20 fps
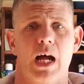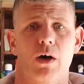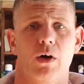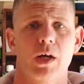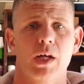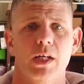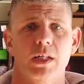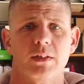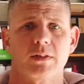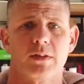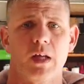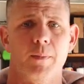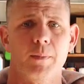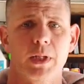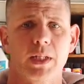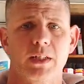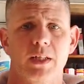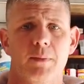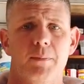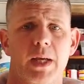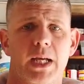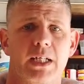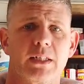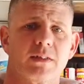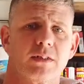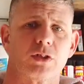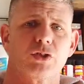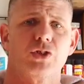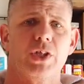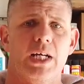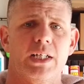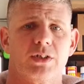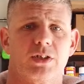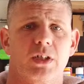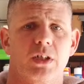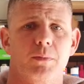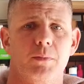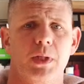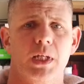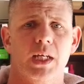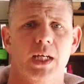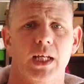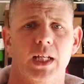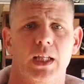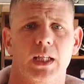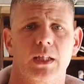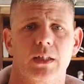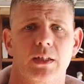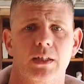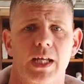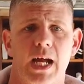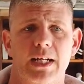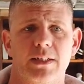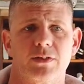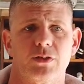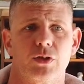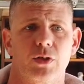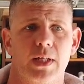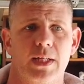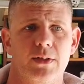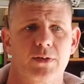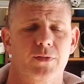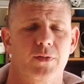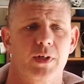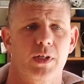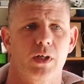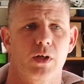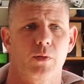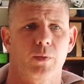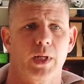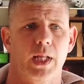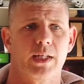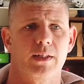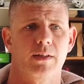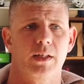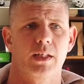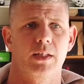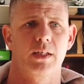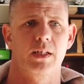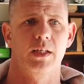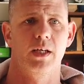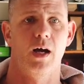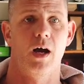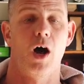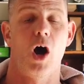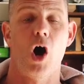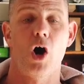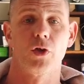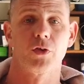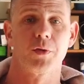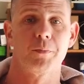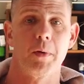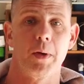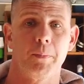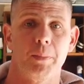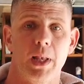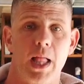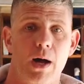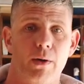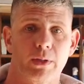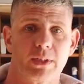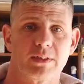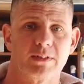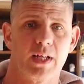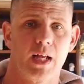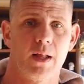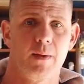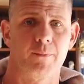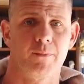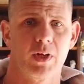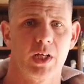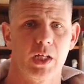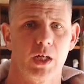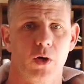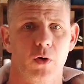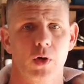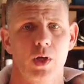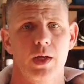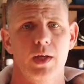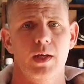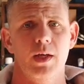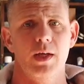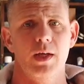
Now, somebody did make a suggestion to me in yesterday's video when I did the uh, ultimate plowing setup video